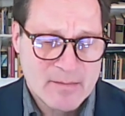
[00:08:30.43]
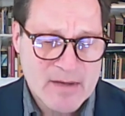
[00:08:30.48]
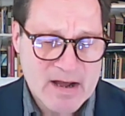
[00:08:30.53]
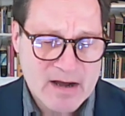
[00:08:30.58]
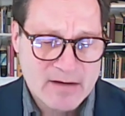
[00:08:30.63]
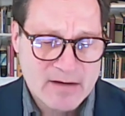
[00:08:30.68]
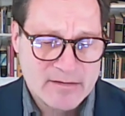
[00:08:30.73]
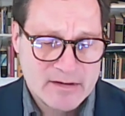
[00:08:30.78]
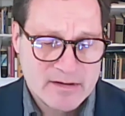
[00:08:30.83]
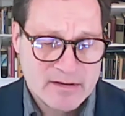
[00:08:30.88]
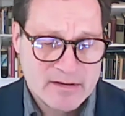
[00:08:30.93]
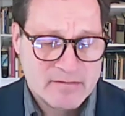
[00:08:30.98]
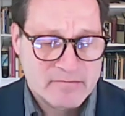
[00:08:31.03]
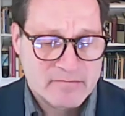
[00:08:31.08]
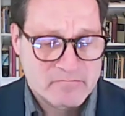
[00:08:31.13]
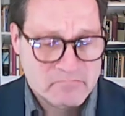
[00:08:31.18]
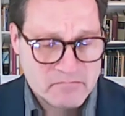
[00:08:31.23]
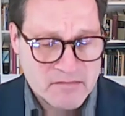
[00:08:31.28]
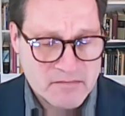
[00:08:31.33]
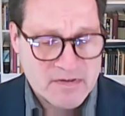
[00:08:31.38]
about
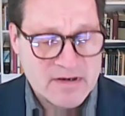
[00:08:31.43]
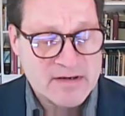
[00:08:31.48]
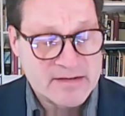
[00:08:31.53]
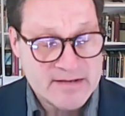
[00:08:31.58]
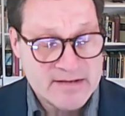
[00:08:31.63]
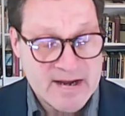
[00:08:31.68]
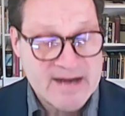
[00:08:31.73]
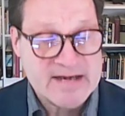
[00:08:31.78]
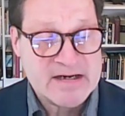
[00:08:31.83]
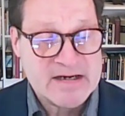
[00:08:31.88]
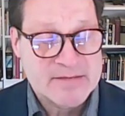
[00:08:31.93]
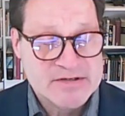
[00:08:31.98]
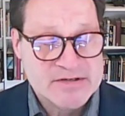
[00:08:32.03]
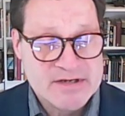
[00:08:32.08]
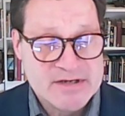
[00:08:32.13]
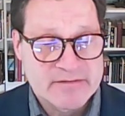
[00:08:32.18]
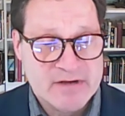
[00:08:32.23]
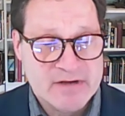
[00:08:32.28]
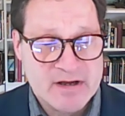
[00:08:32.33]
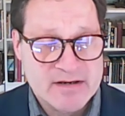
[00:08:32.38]

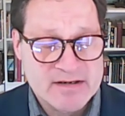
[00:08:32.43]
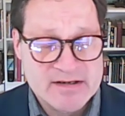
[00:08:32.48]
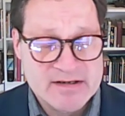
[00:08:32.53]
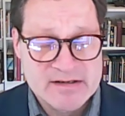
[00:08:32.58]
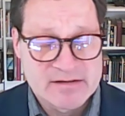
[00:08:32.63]
90% of gun